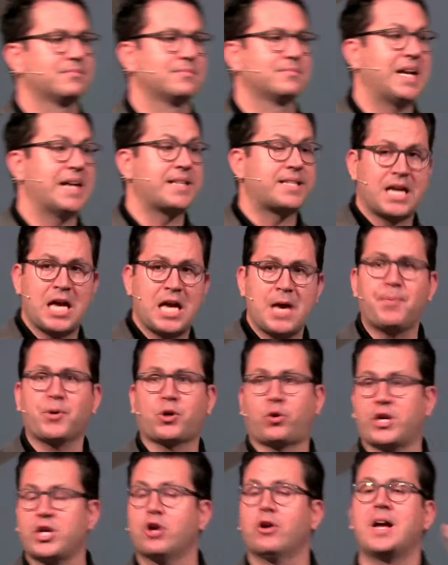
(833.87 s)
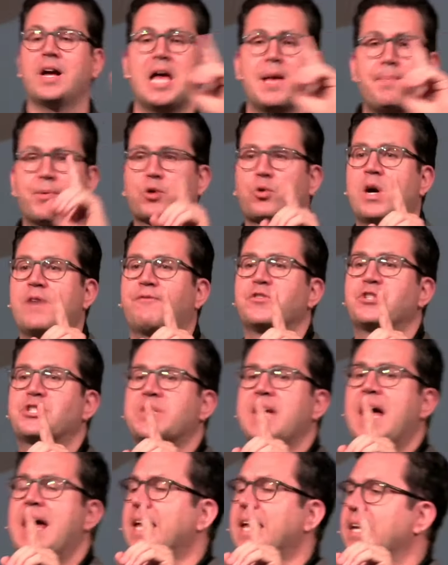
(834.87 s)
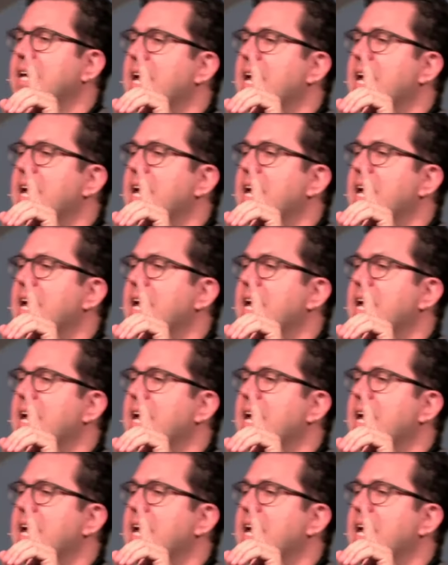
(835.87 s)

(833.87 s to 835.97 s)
It's a hypocrite. You're a hypocrite for saying